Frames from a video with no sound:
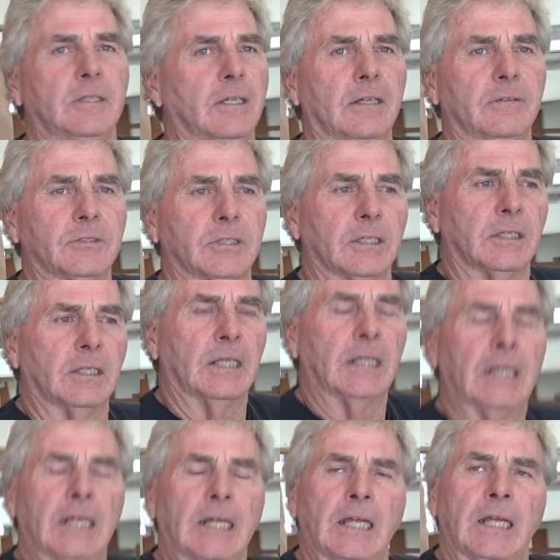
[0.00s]
He loves you.
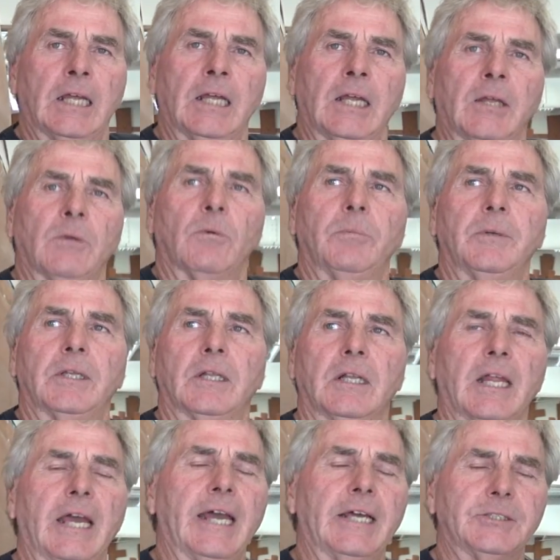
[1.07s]
Will be the
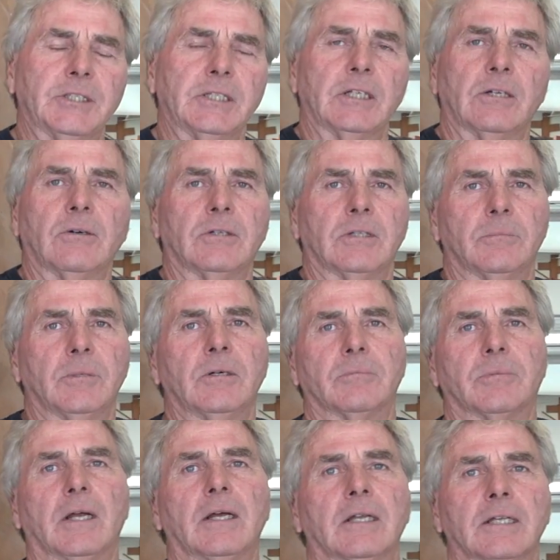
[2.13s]
last thing to go on the
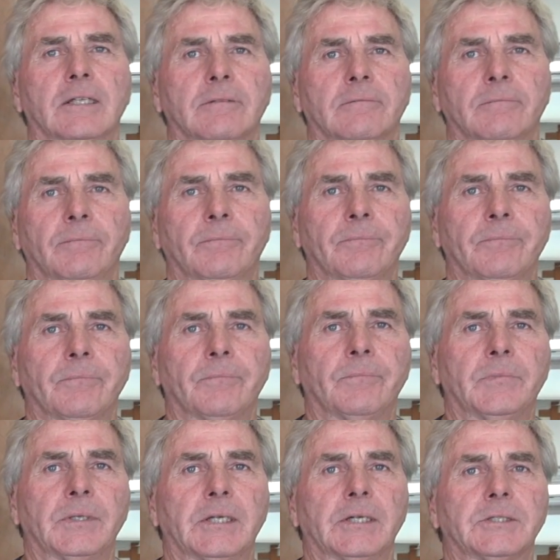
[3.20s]
boat probably,
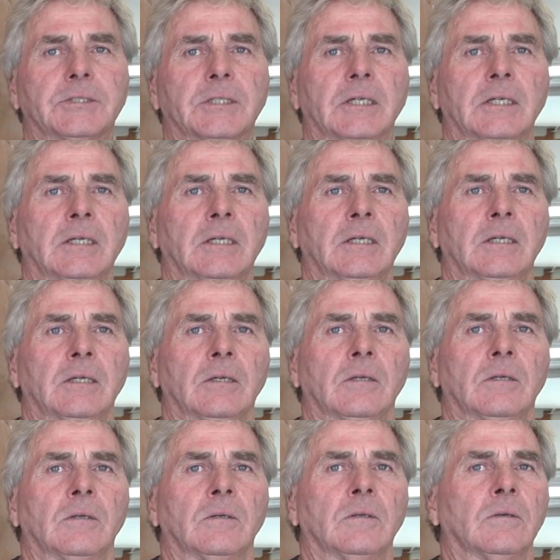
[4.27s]
because
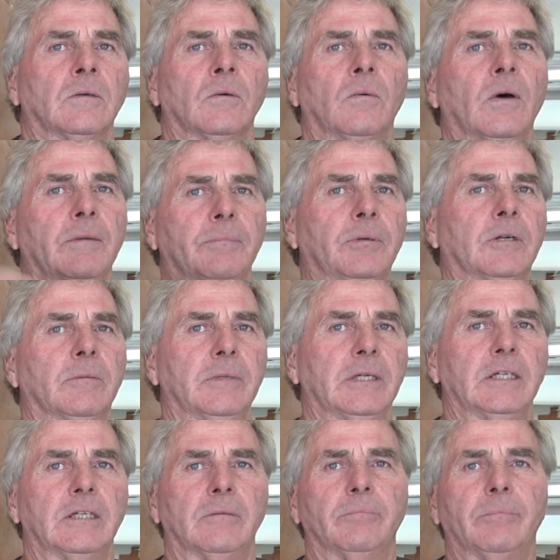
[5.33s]
why put them
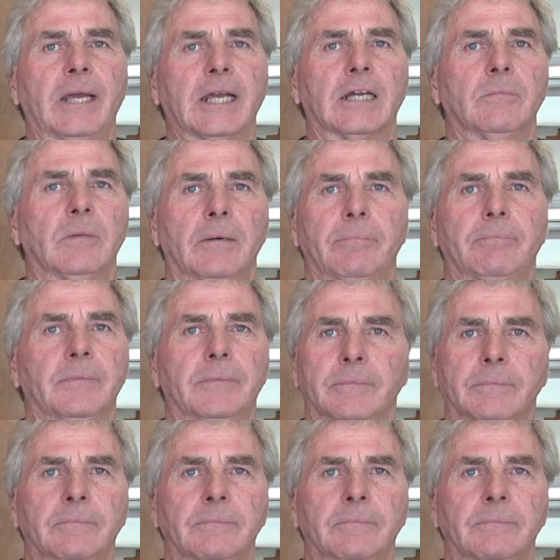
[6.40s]
in and bang them up? And,